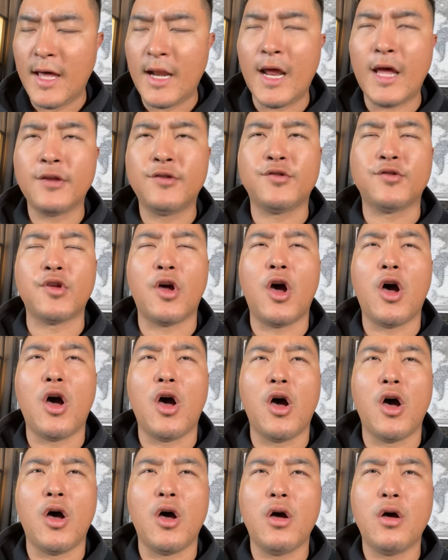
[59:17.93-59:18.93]
And I
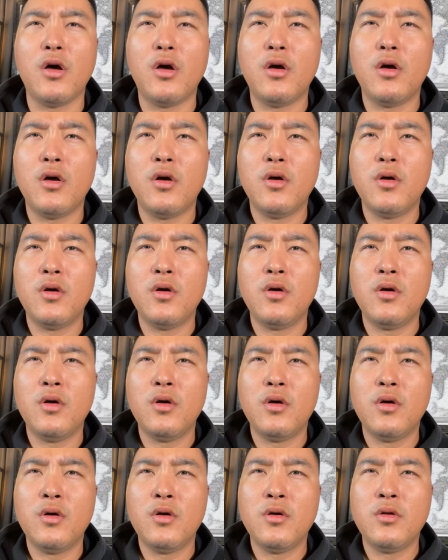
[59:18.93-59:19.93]
saw
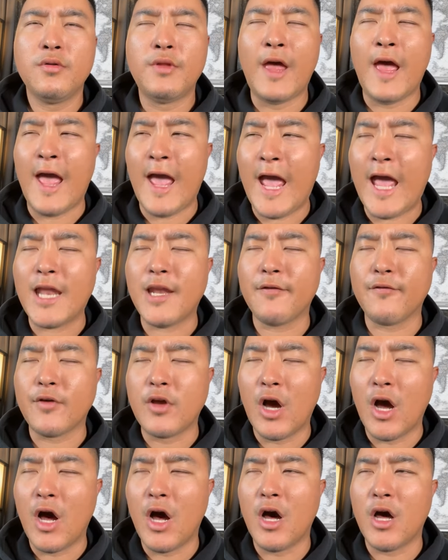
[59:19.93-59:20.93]
the hand
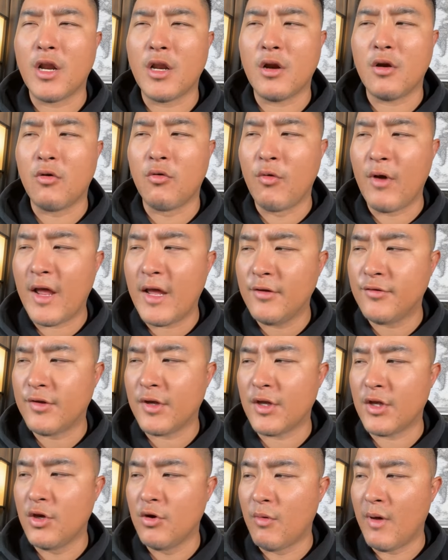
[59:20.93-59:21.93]
of God
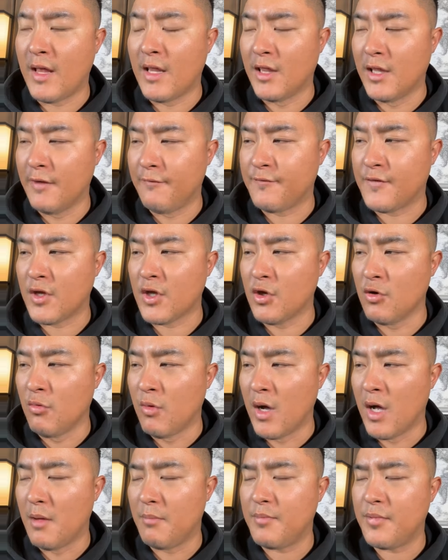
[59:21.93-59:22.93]
raising you and lifting
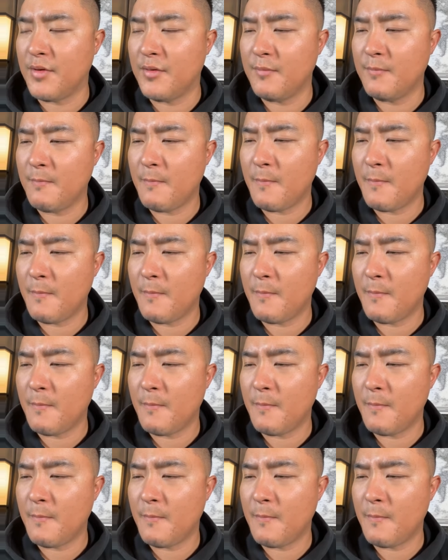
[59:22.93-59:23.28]
you up.